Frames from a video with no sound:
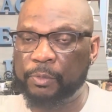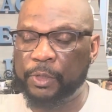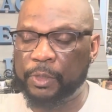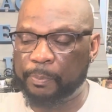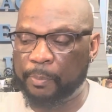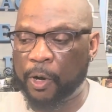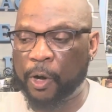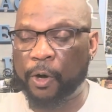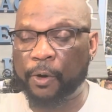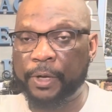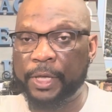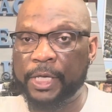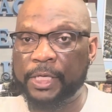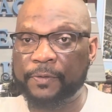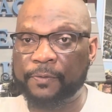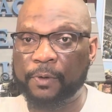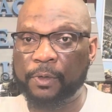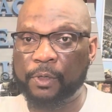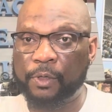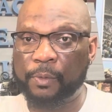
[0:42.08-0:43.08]
borrow his
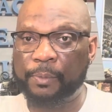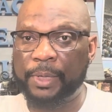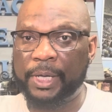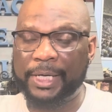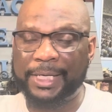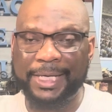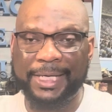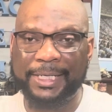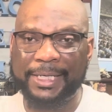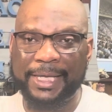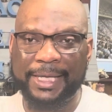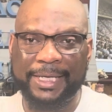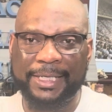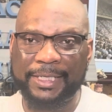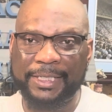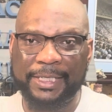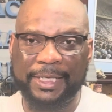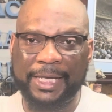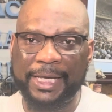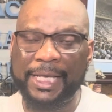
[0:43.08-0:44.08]
for a little bit. Didn't get
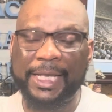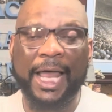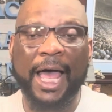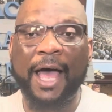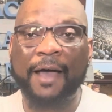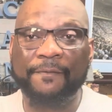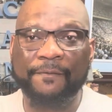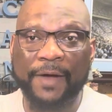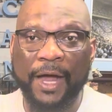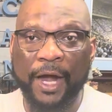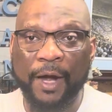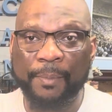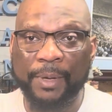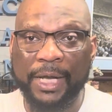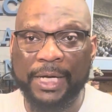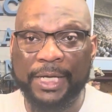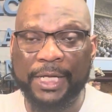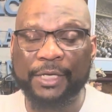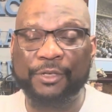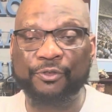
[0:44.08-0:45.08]
to any live fire, but I
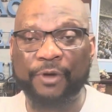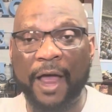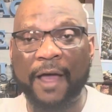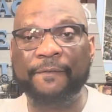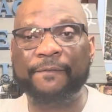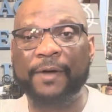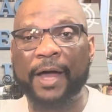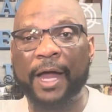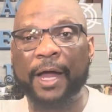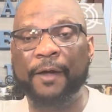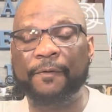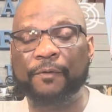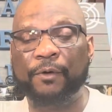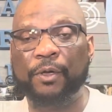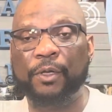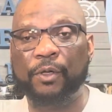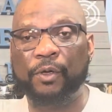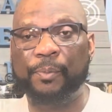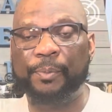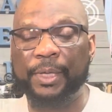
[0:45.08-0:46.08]
did dry fire for a
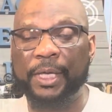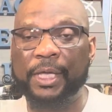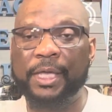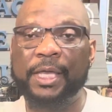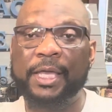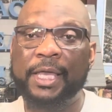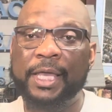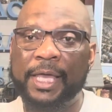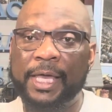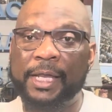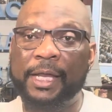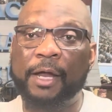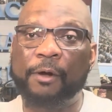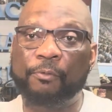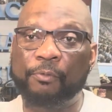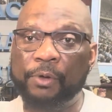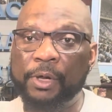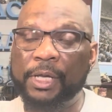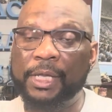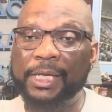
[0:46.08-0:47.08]
little bit, and I
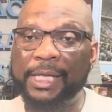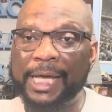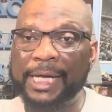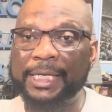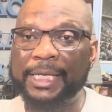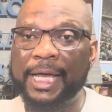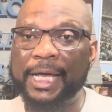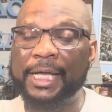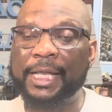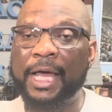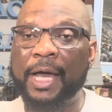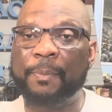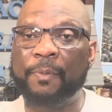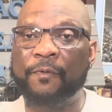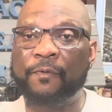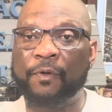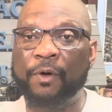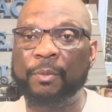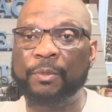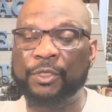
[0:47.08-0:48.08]
really like that Glock
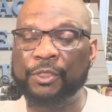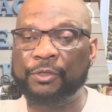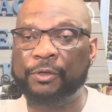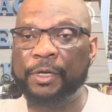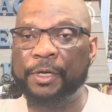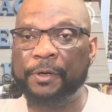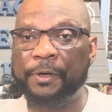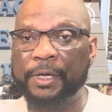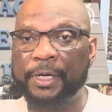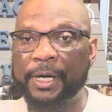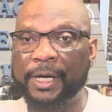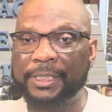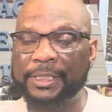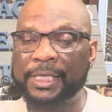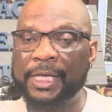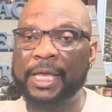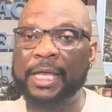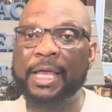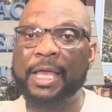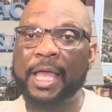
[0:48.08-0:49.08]
Performance trigger. And I
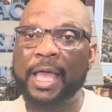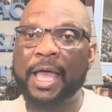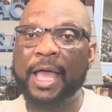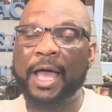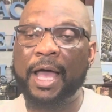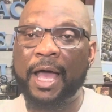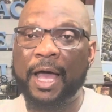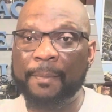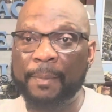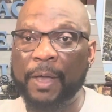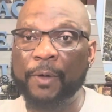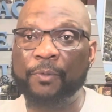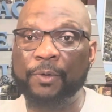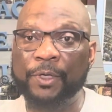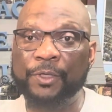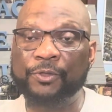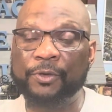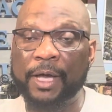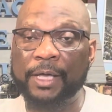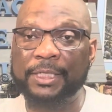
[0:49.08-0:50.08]
said, I might want
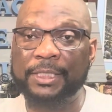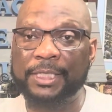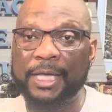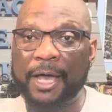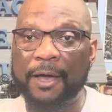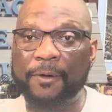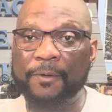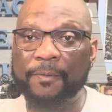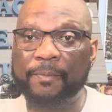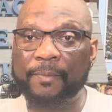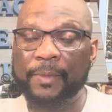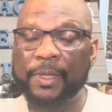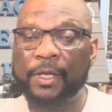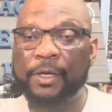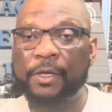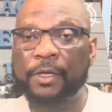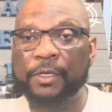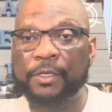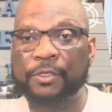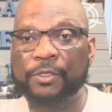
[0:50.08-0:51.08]
to try this out.
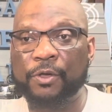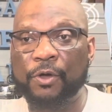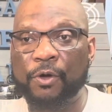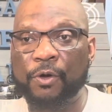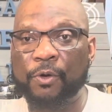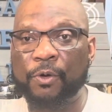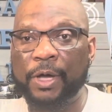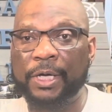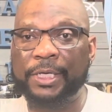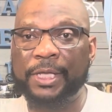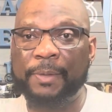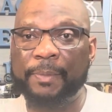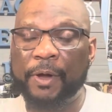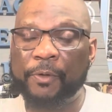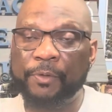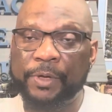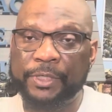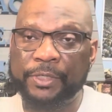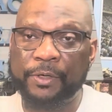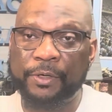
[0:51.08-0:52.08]
So I did my
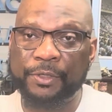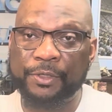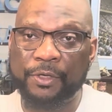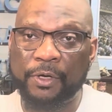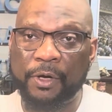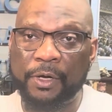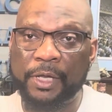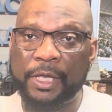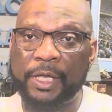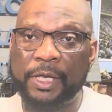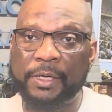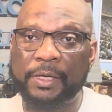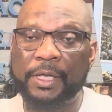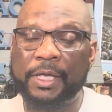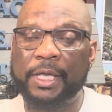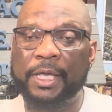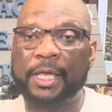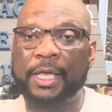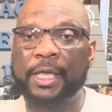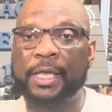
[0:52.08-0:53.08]
research on it,
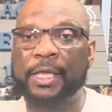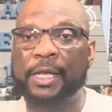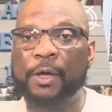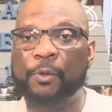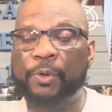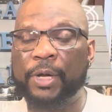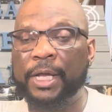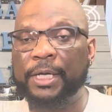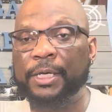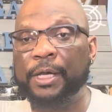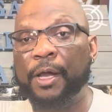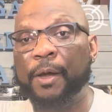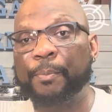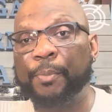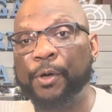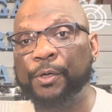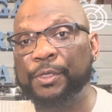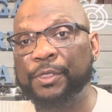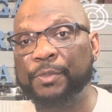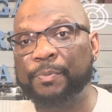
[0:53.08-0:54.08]
and I went out there and
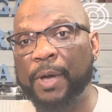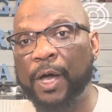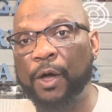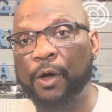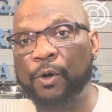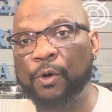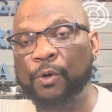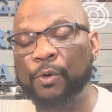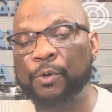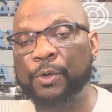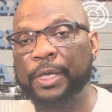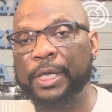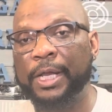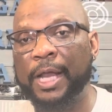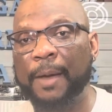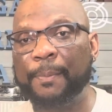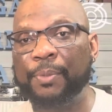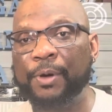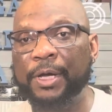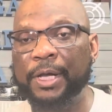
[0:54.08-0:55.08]
purchased my own, and
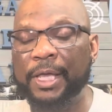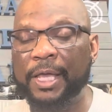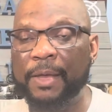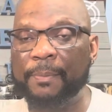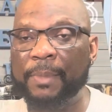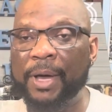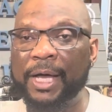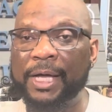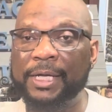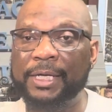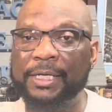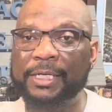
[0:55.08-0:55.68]
I put it in my